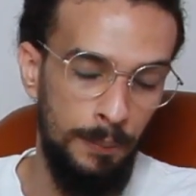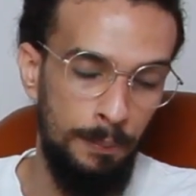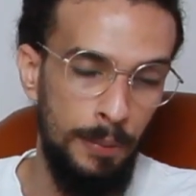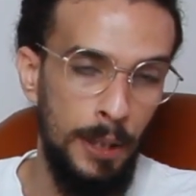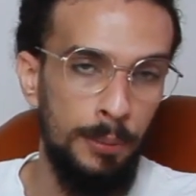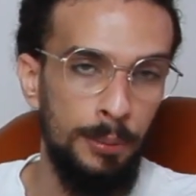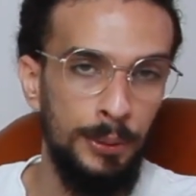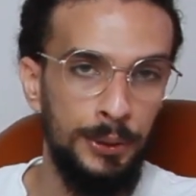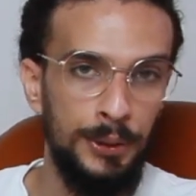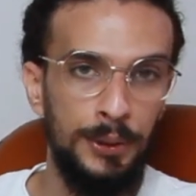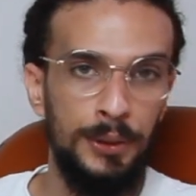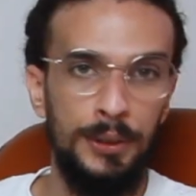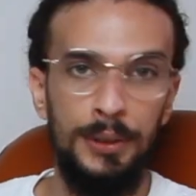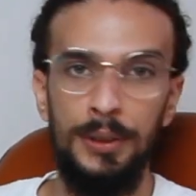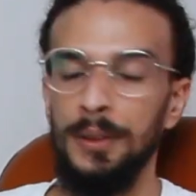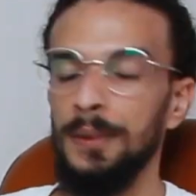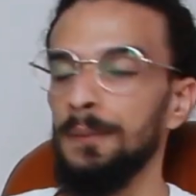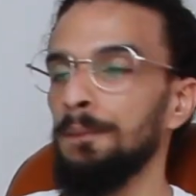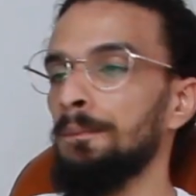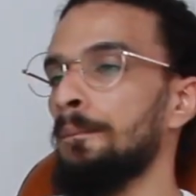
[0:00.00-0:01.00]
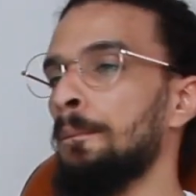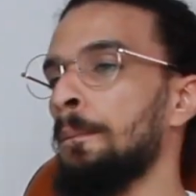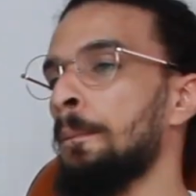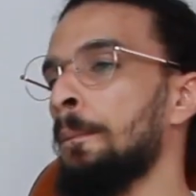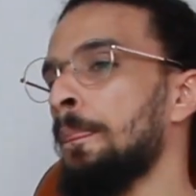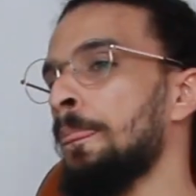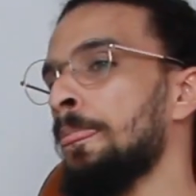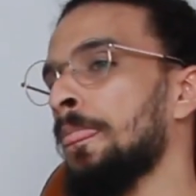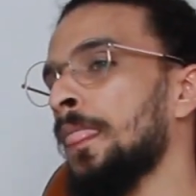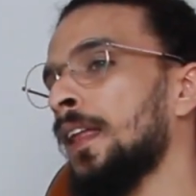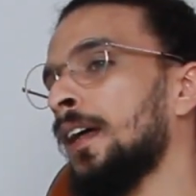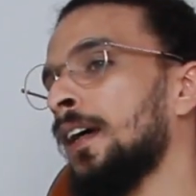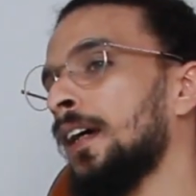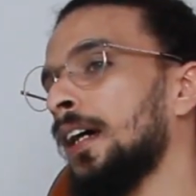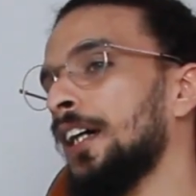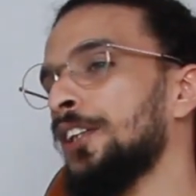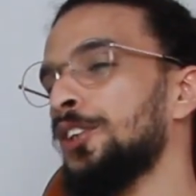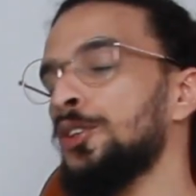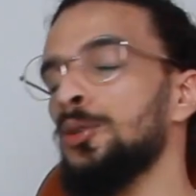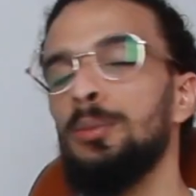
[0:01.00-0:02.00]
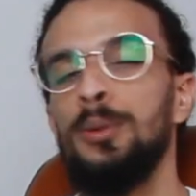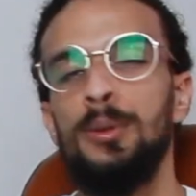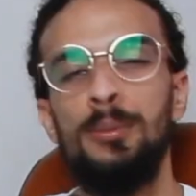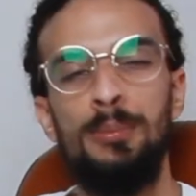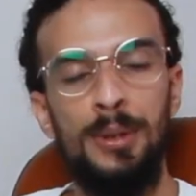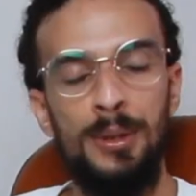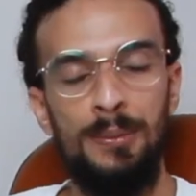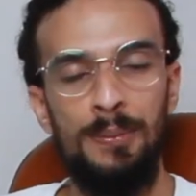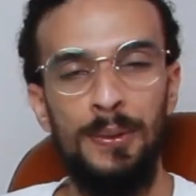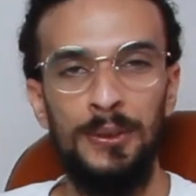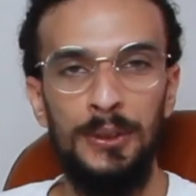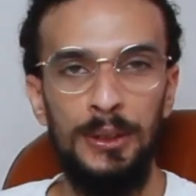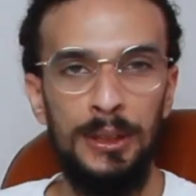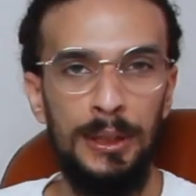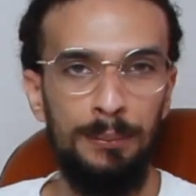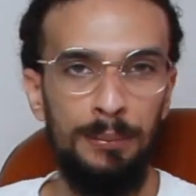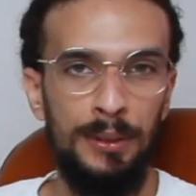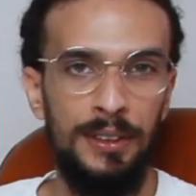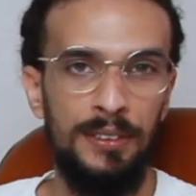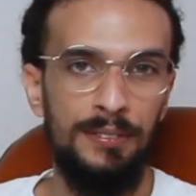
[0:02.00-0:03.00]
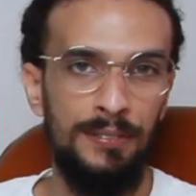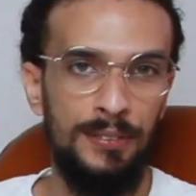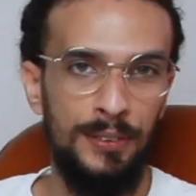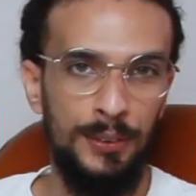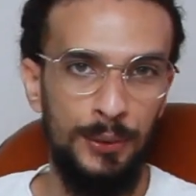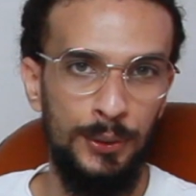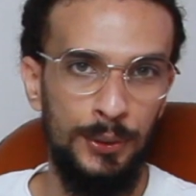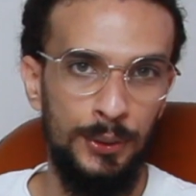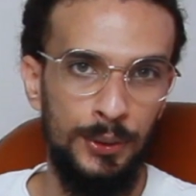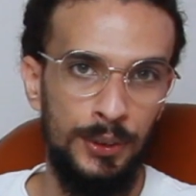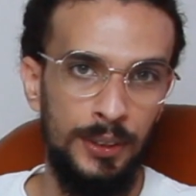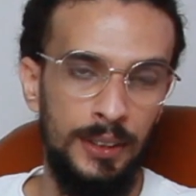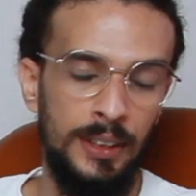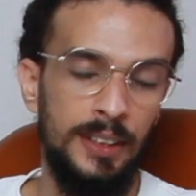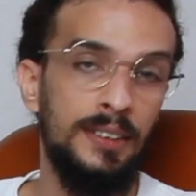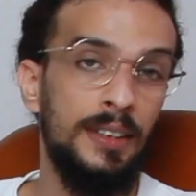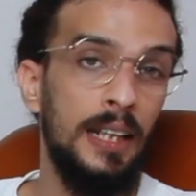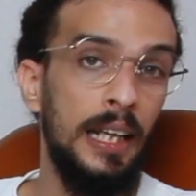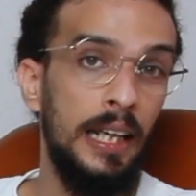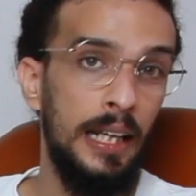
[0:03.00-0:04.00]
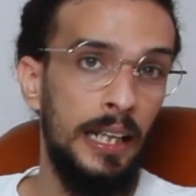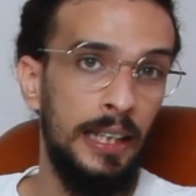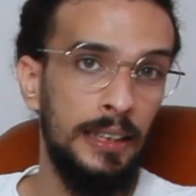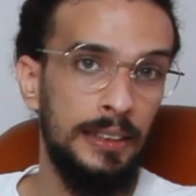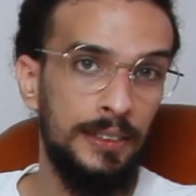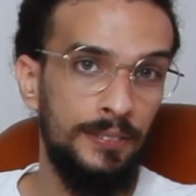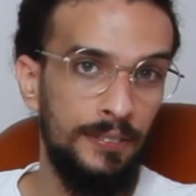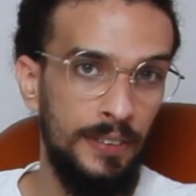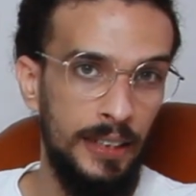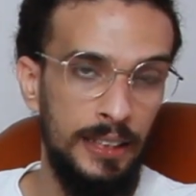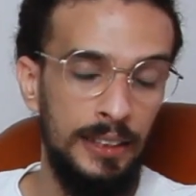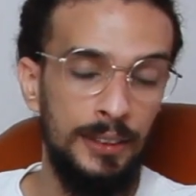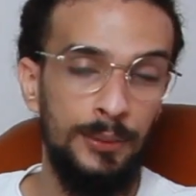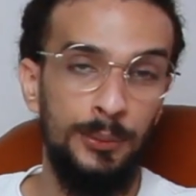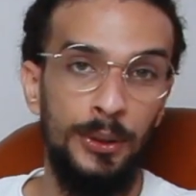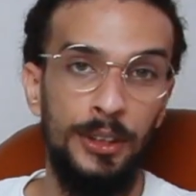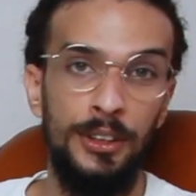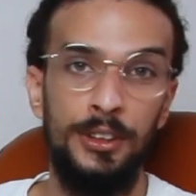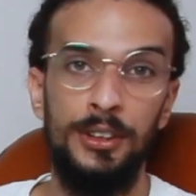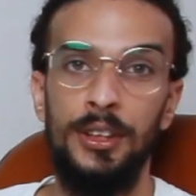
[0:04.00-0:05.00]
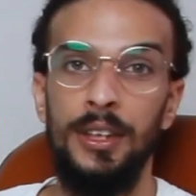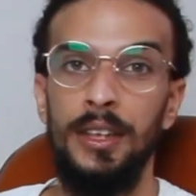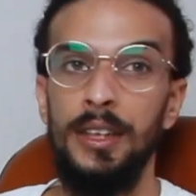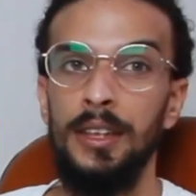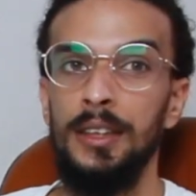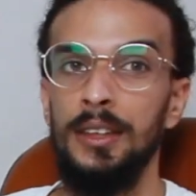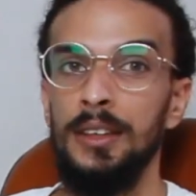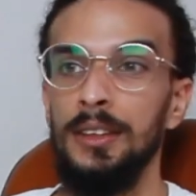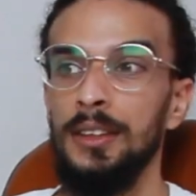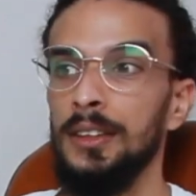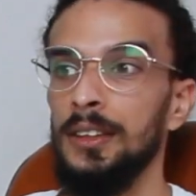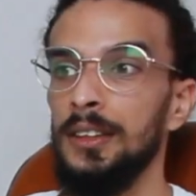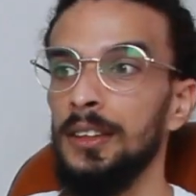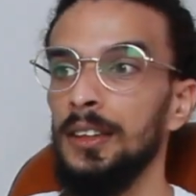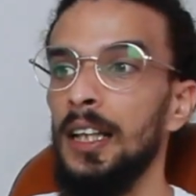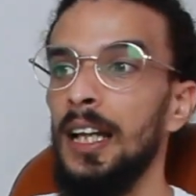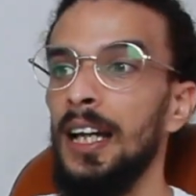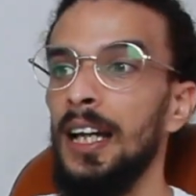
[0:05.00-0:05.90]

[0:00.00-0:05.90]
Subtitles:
purposes and to prepare participants for the last phase, which is